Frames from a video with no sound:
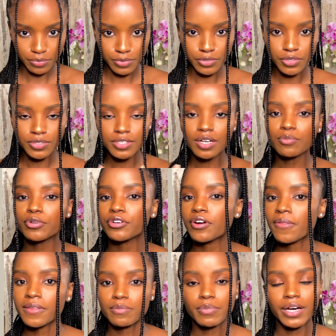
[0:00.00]
So somewhere on
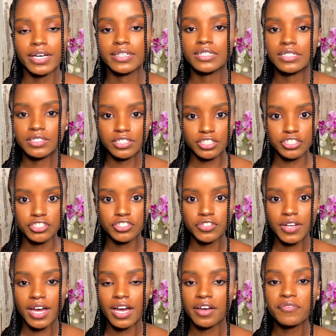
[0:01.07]
the package it should
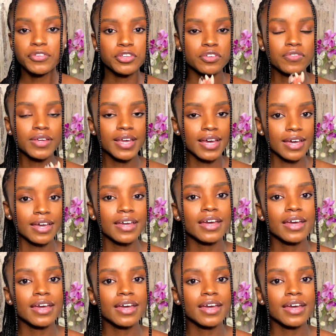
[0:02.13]
have UVA